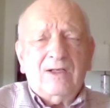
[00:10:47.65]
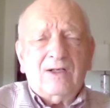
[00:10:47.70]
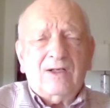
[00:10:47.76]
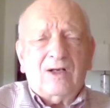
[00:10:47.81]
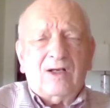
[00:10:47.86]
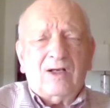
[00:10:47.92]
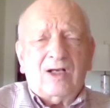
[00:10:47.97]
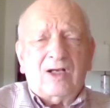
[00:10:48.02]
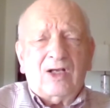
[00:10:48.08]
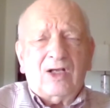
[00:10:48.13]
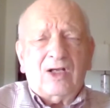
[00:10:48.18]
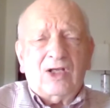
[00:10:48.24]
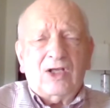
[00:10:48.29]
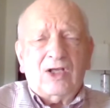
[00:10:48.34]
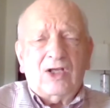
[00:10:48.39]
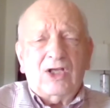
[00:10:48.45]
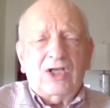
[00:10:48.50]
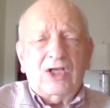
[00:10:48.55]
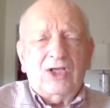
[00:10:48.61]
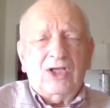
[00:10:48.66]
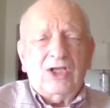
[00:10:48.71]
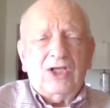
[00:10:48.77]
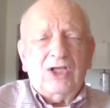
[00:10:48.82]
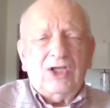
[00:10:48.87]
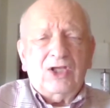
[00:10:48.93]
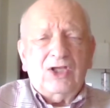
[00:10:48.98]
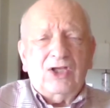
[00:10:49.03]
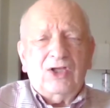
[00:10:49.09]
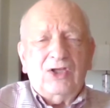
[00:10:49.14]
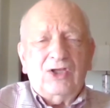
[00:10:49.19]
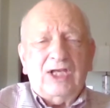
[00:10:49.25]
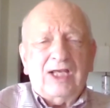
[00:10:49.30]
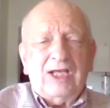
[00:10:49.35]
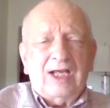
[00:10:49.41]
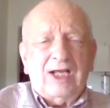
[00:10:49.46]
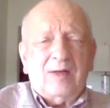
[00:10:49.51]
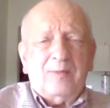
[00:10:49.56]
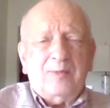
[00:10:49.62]
the
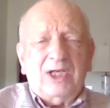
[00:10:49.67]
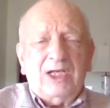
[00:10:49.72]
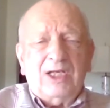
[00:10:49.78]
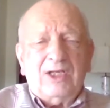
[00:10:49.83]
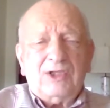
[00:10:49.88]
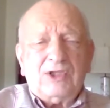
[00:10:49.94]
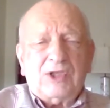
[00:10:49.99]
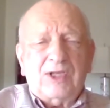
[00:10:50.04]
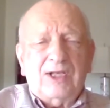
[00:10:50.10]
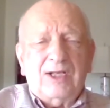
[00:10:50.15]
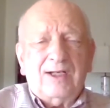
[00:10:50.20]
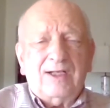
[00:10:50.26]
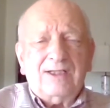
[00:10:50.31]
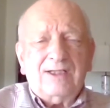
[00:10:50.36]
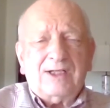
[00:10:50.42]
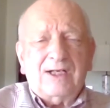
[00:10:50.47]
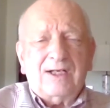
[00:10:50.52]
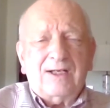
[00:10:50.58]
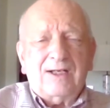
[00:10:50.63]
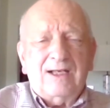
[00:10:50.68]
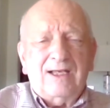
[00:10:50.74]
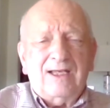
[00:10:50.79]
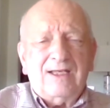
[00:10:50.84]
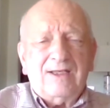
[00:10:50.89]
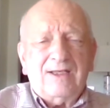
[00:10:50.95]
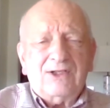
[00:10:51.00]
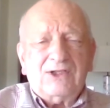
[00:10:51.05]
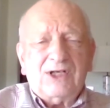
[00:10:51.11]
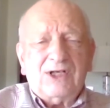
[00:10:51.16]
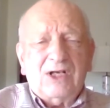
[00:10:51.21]
air being as thin as it is